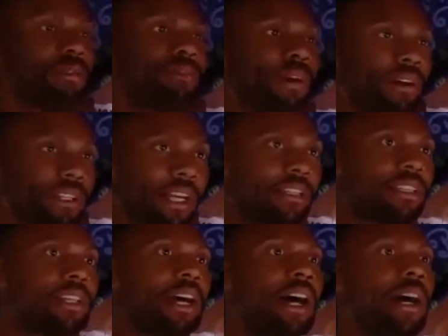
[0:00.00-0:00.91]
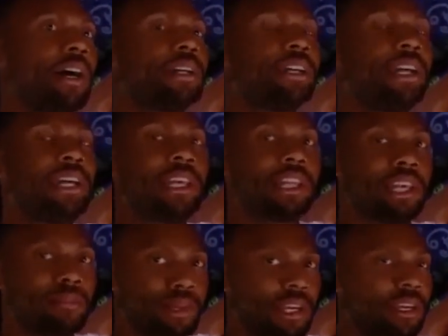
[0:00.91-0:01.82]
and I'm parked outside and they
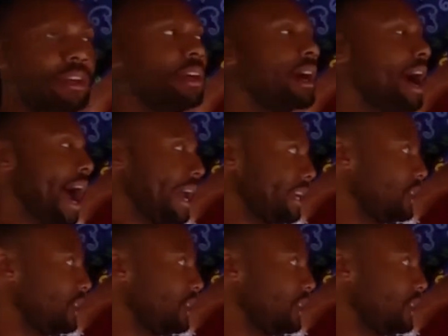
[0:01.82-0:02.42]
let me, I